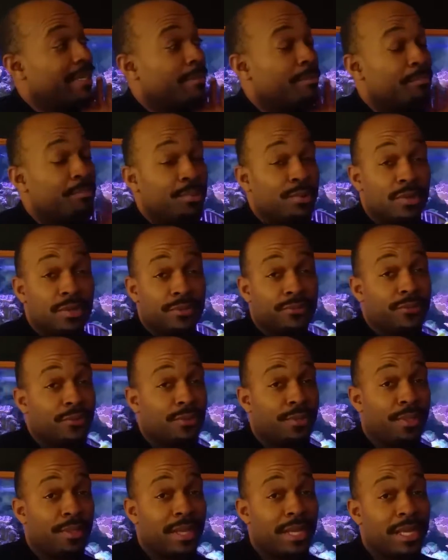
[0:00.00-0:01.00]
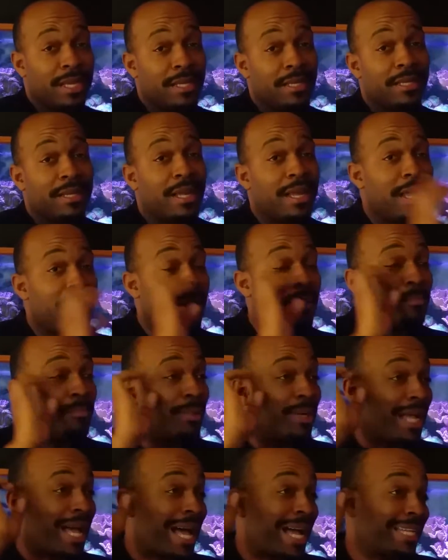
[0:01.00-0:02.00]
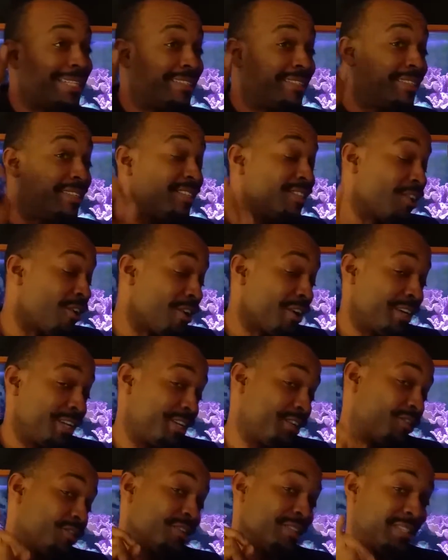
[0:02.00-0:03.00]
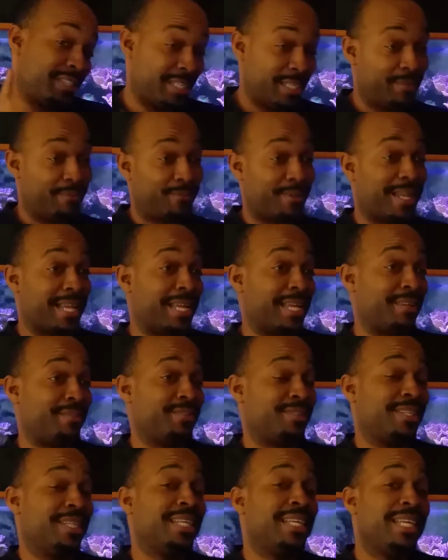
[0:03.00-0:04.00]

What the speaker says: Beautiful thing, but I started it on T5s.